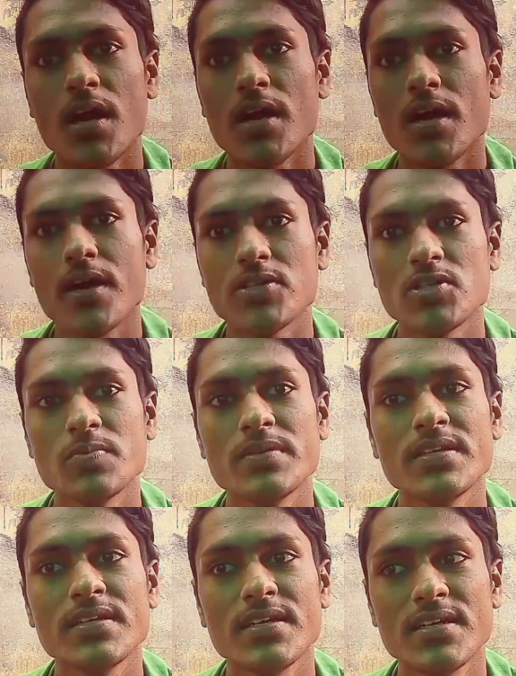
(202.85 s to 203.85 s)
to
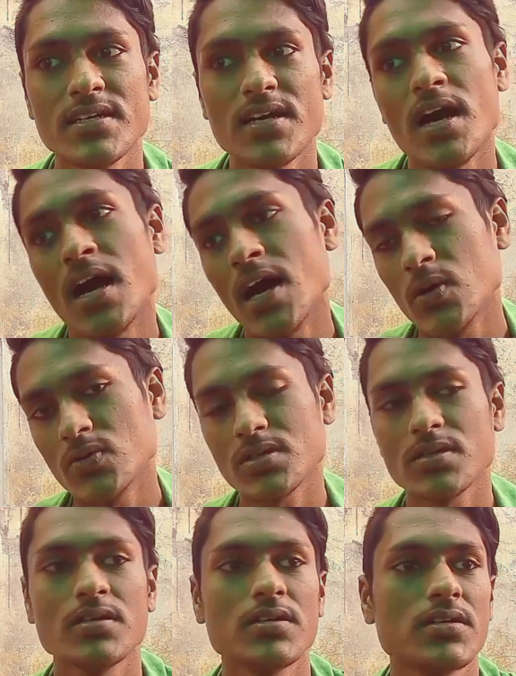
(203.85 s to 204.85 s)
be out